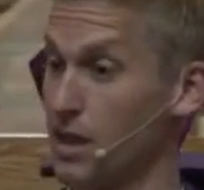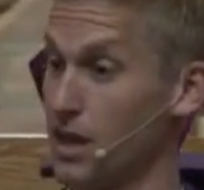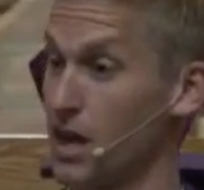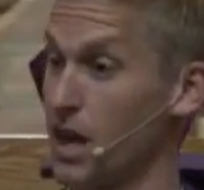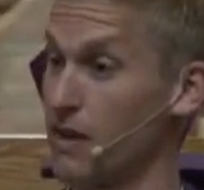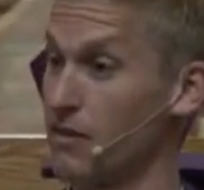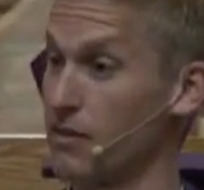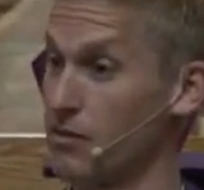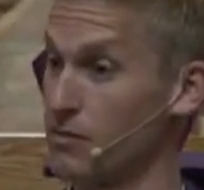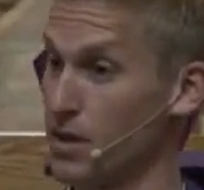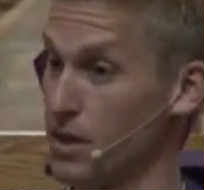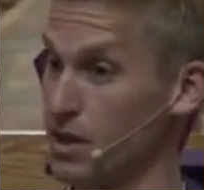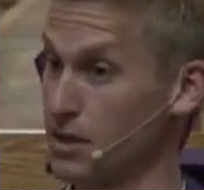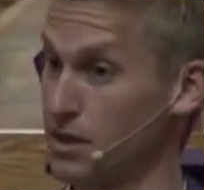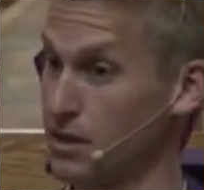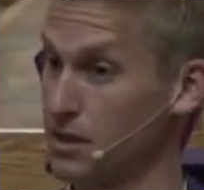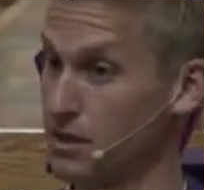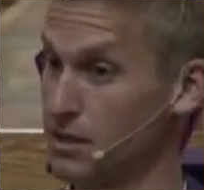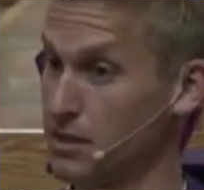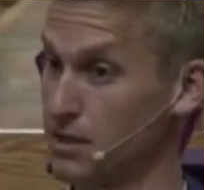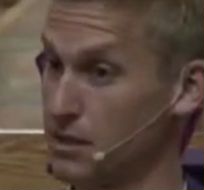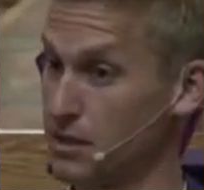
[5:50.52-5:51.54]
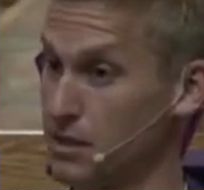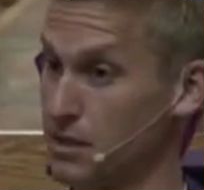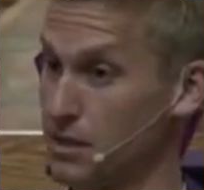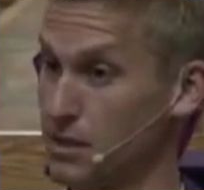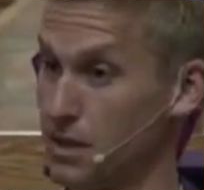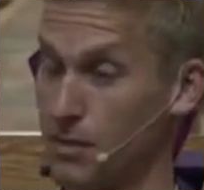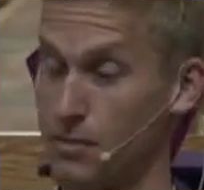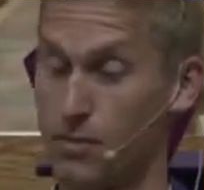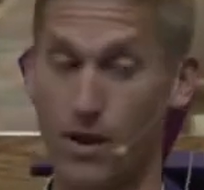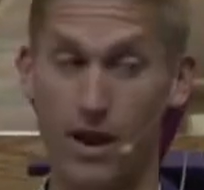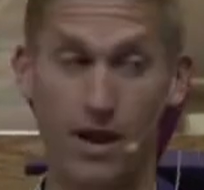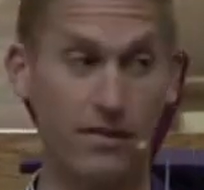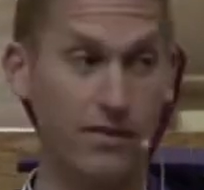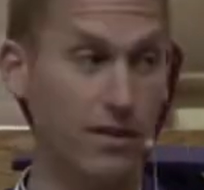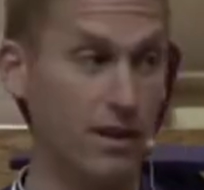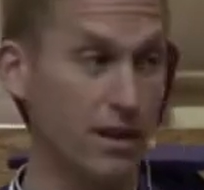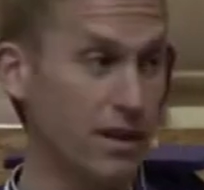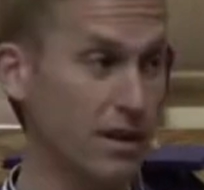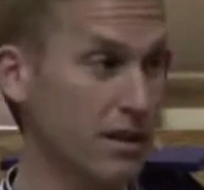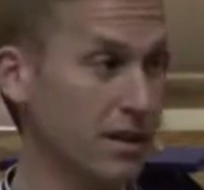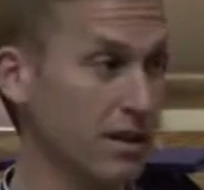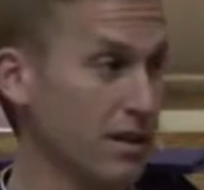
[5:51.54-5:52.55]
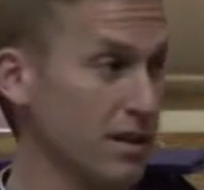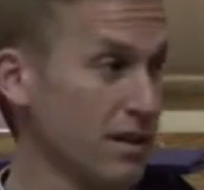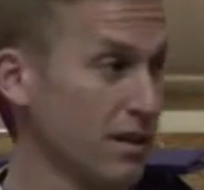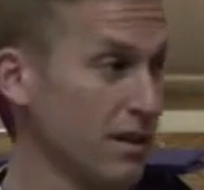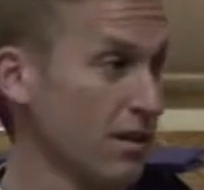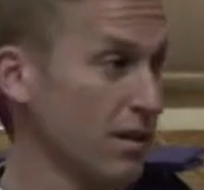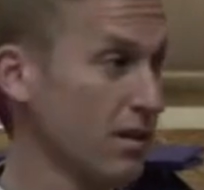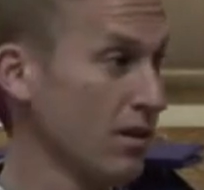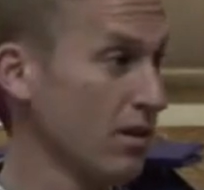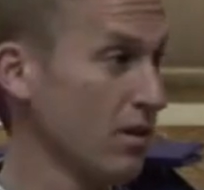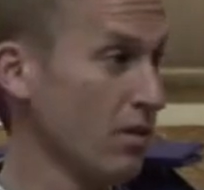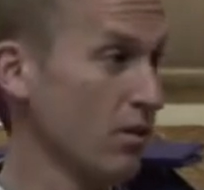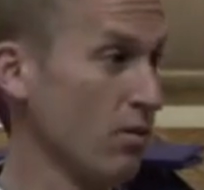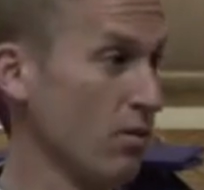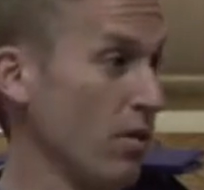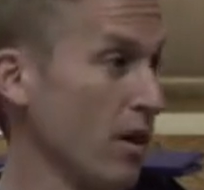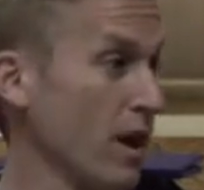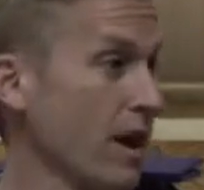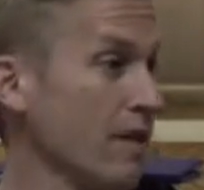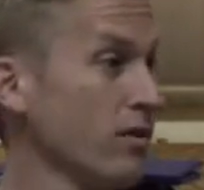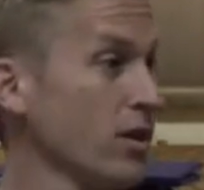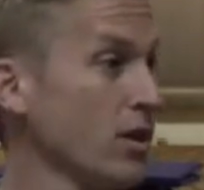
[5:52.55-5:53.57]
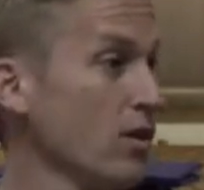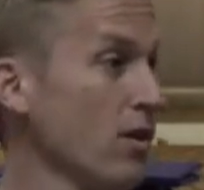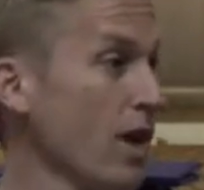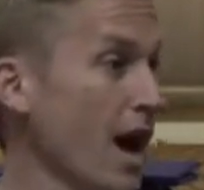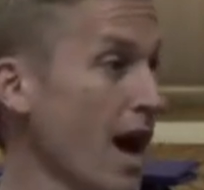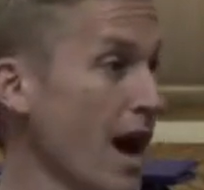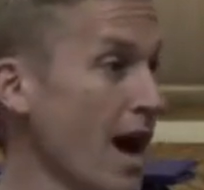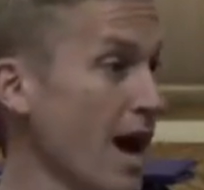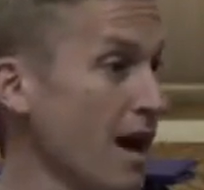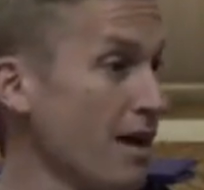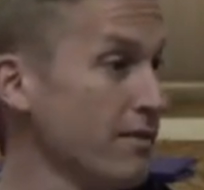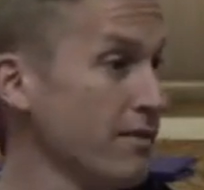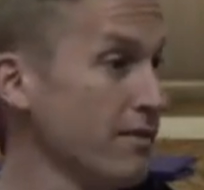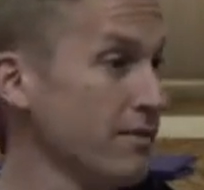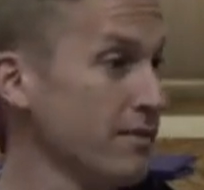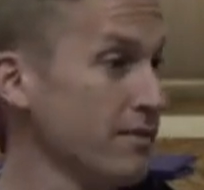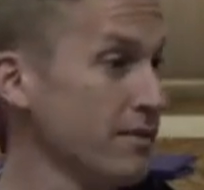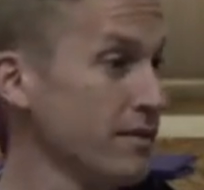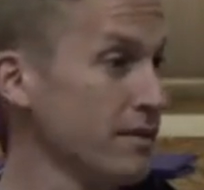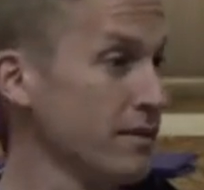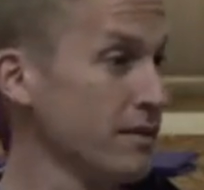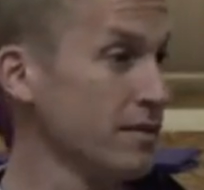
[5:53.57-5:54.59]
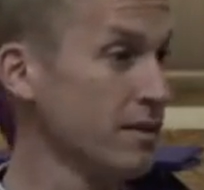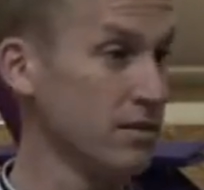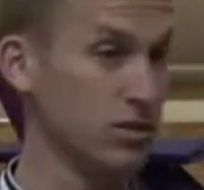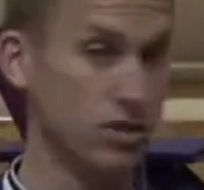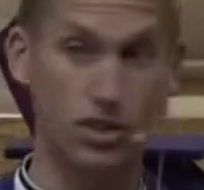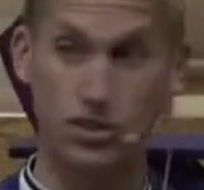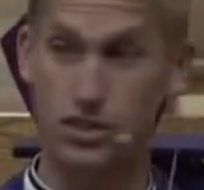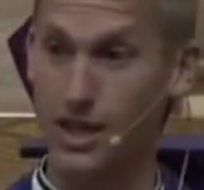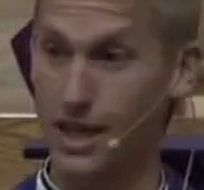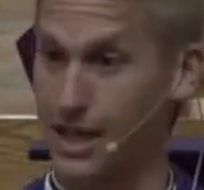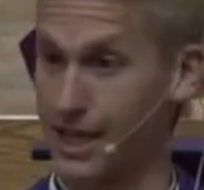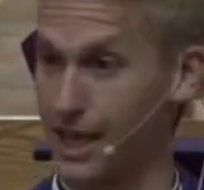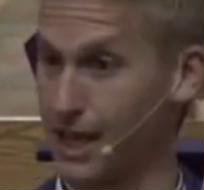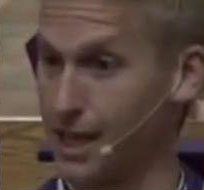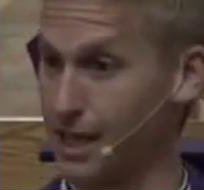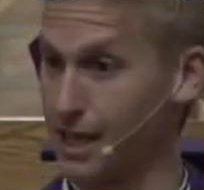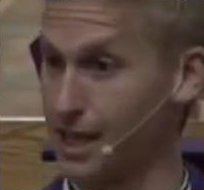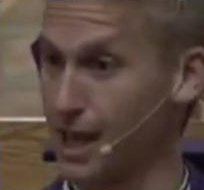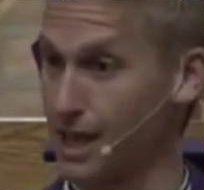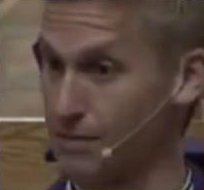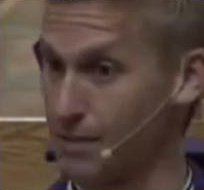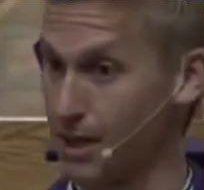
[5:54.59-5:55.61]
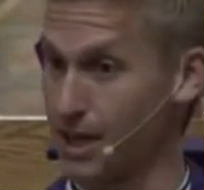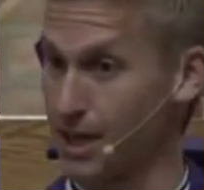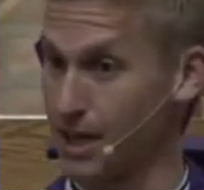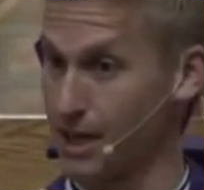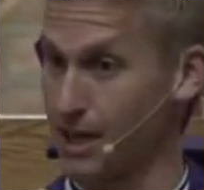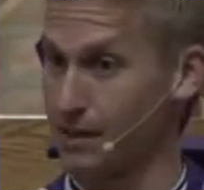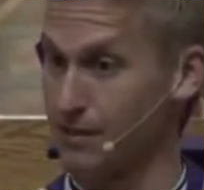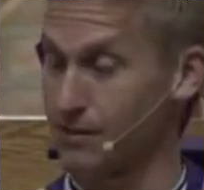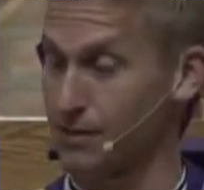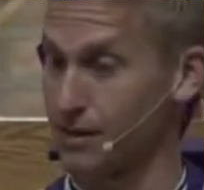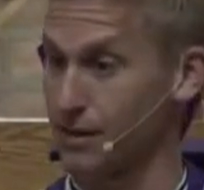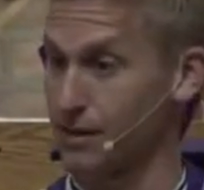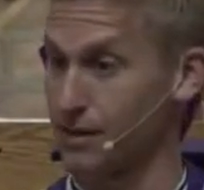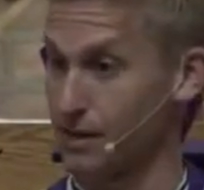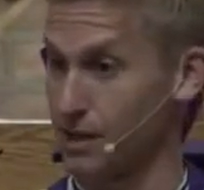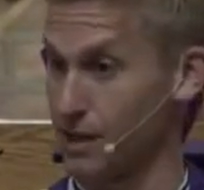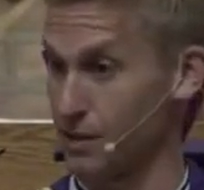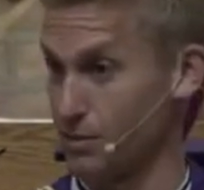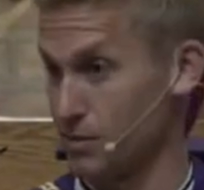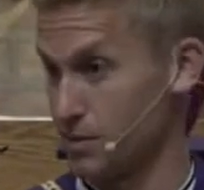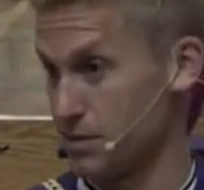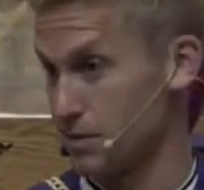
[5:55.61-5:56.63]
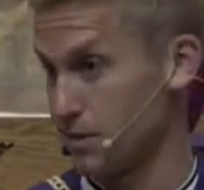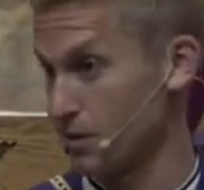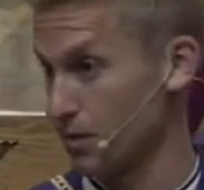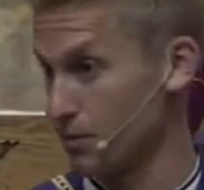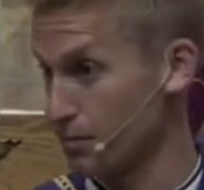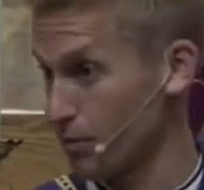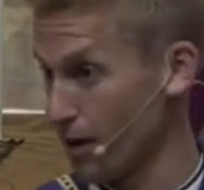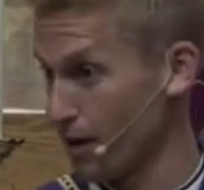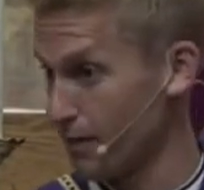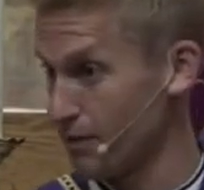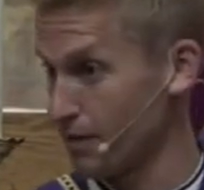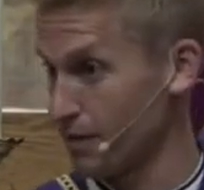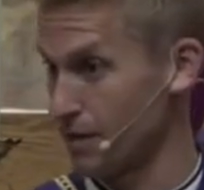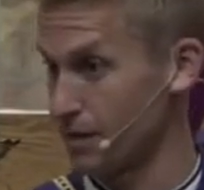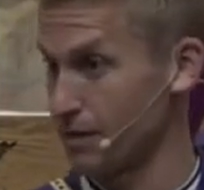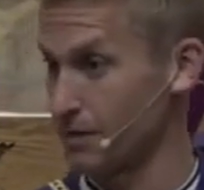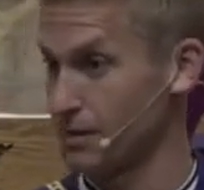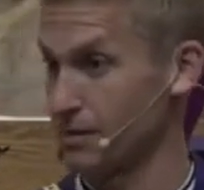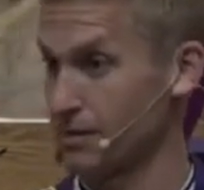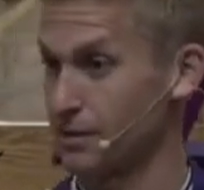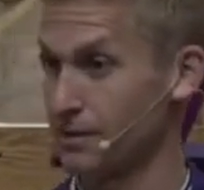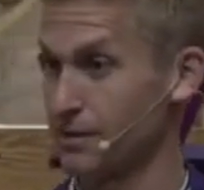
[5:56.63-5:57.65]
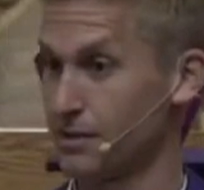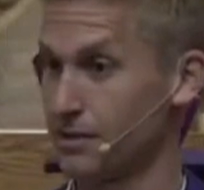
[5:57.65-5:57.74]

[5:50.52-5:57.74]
the government, the president, whatever you have, just like King Nebuchadnezzar, he was their president.